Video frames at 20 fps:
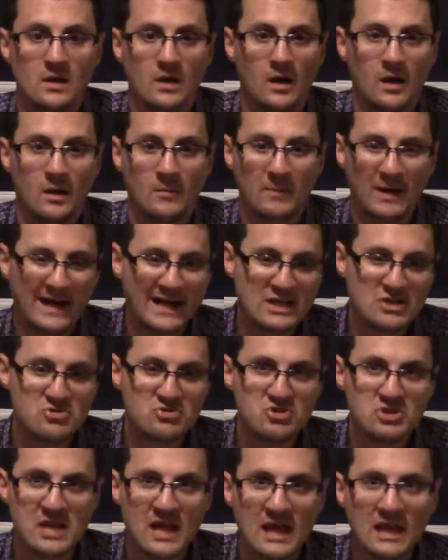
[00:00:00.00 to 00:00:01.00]

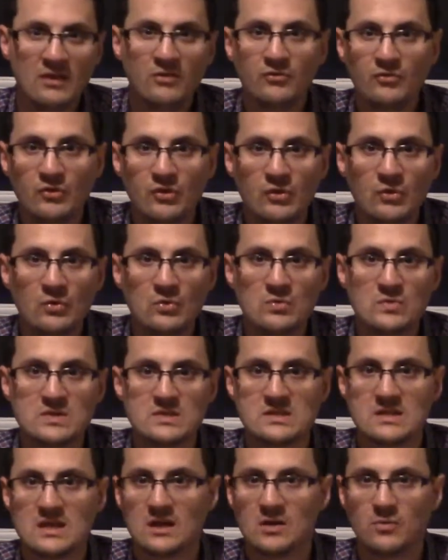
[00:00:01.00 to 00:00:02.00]
I tend to
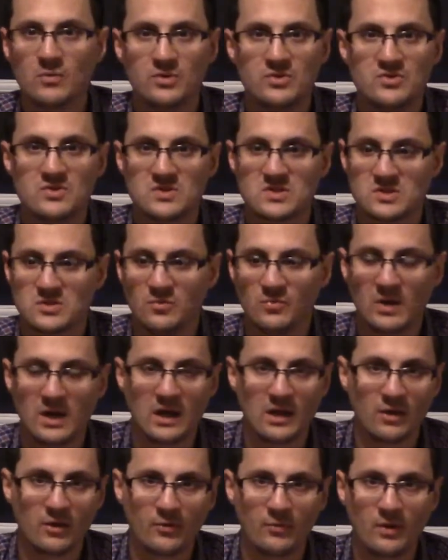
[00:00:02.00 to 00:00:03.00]
stick with just the
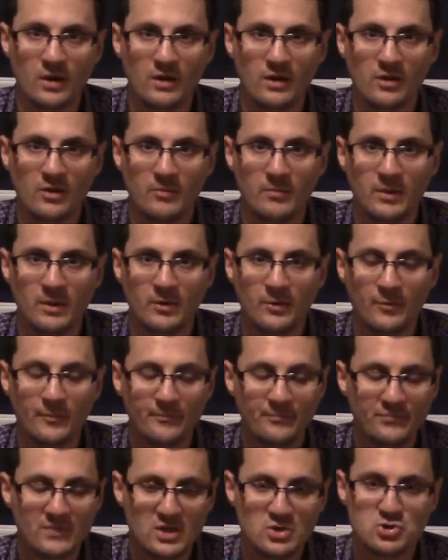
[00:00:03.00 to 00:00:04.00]
regular run-of-the-mill
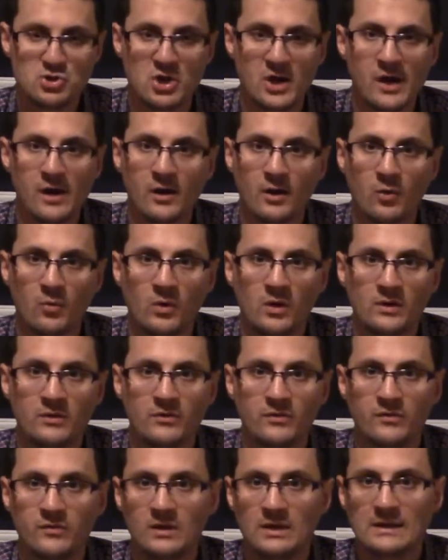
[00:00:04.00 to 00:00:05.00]
generic
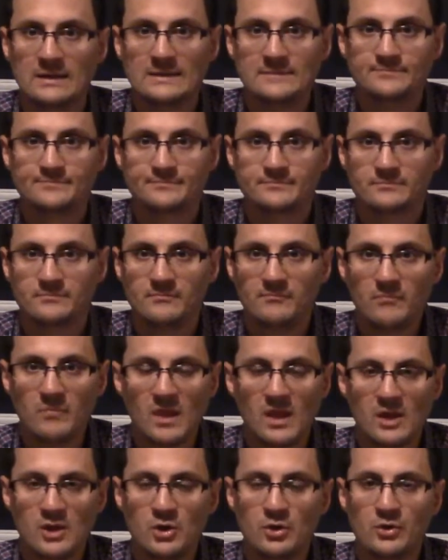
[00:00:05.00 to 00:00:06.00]
ones.
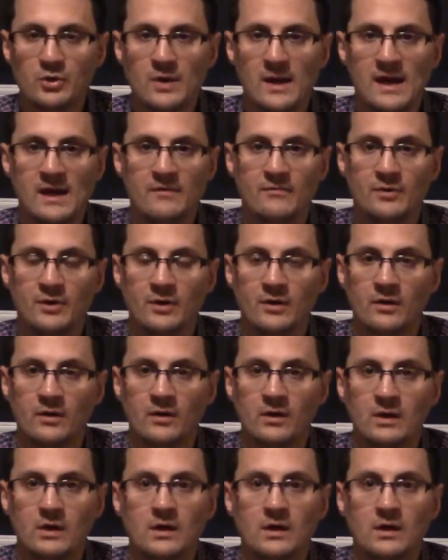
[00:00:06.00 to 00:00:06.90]
You have your